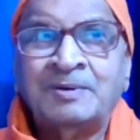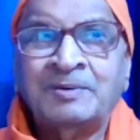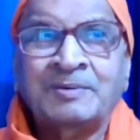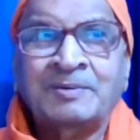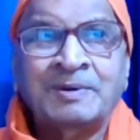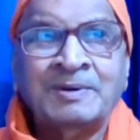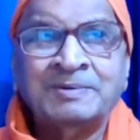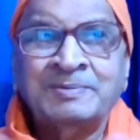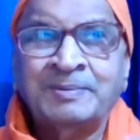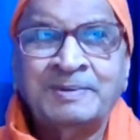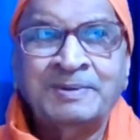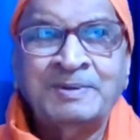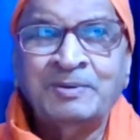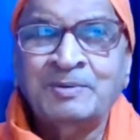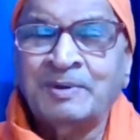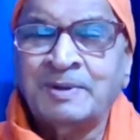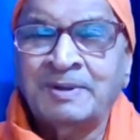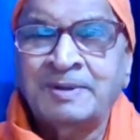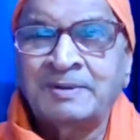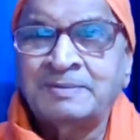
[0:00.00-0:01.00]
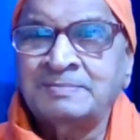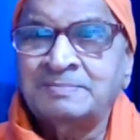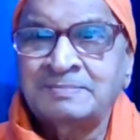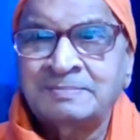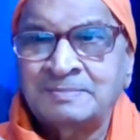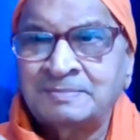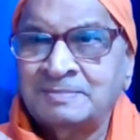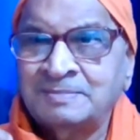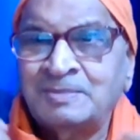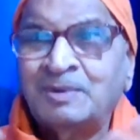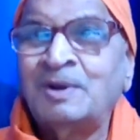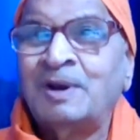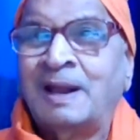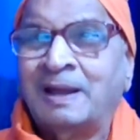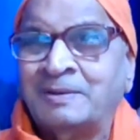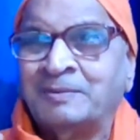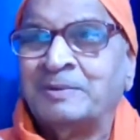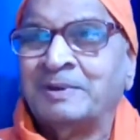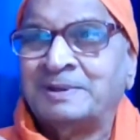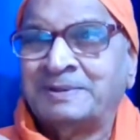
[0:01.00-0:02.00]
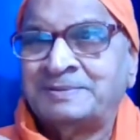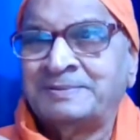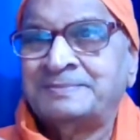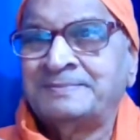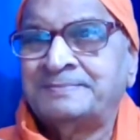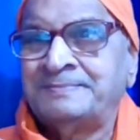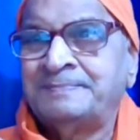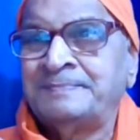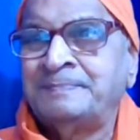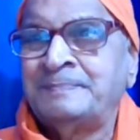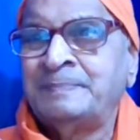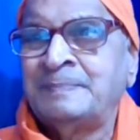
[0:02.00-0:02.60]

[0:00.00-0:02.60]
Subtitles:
Nirvikar Samadhi you cannot, no language.